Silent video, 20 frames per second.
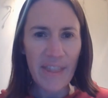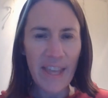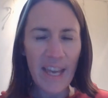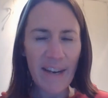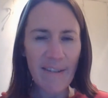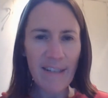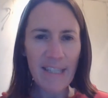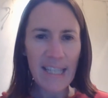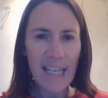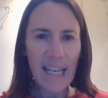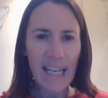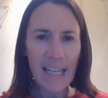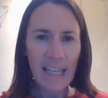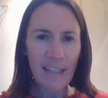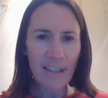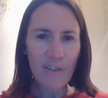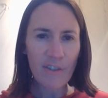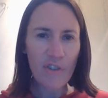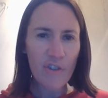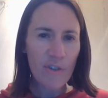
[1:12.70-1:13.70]
there is a
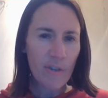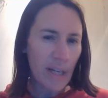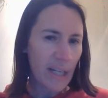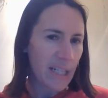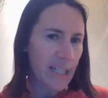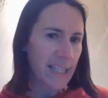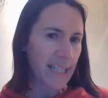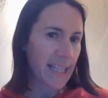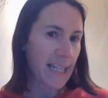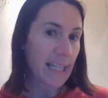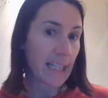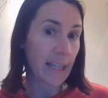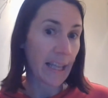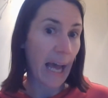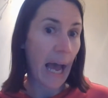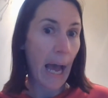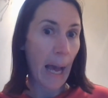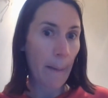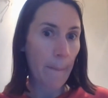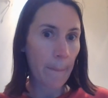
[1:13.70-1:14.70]
little strange thing
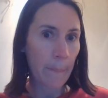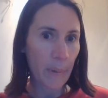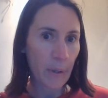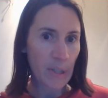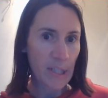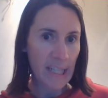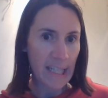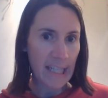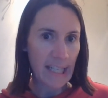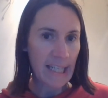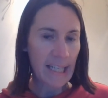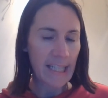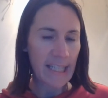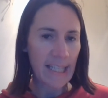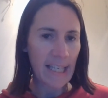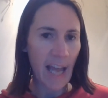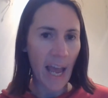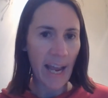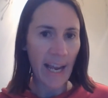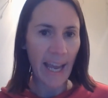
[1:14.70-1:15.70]
that our
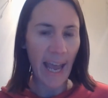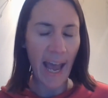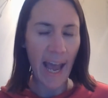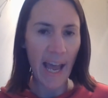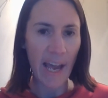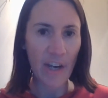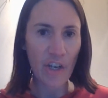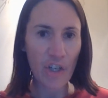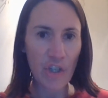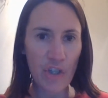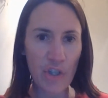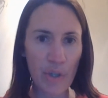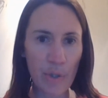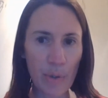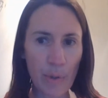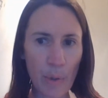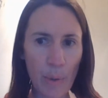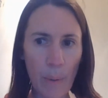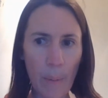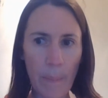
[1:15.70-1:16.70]
bodies can
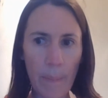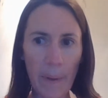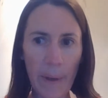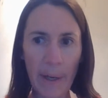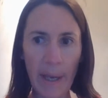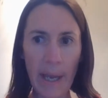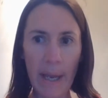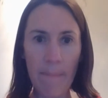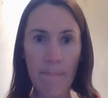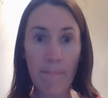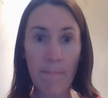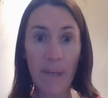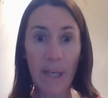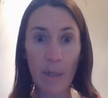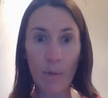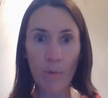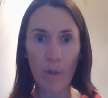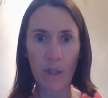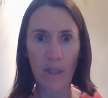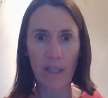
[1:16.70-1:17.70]
do? Okay, big
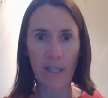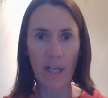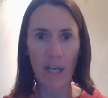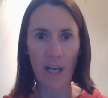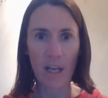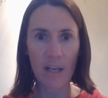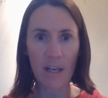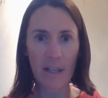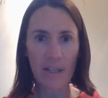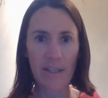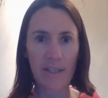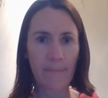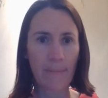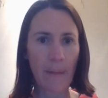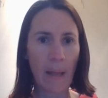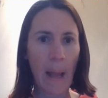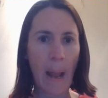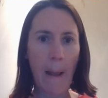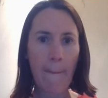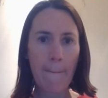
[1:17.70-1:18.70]
word alert,
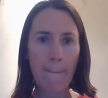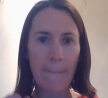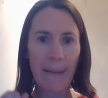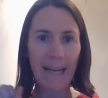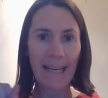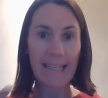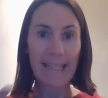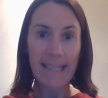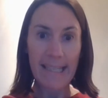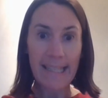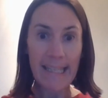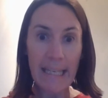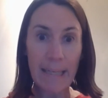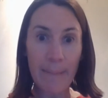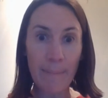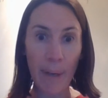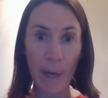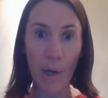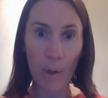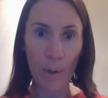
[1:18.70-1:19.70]

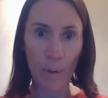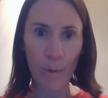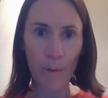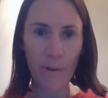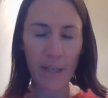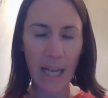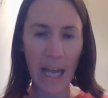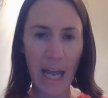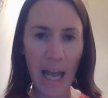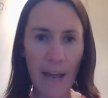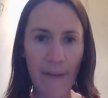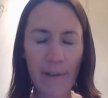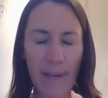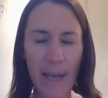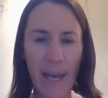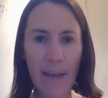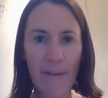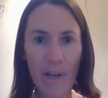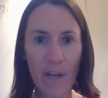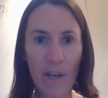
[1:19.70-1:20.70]
placebo. Have you
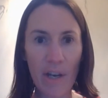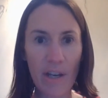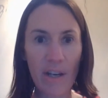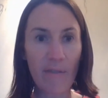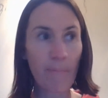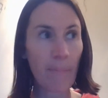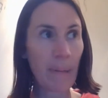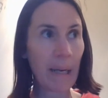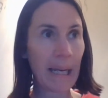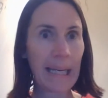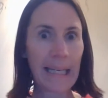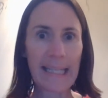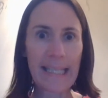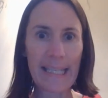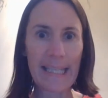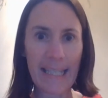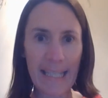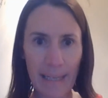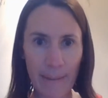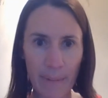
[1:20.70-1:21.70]
ever heard of
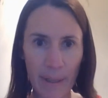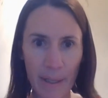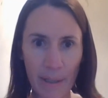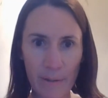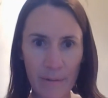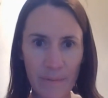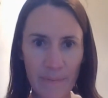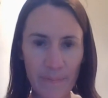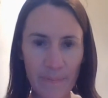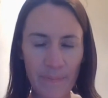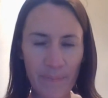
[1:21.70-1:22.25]
placebo?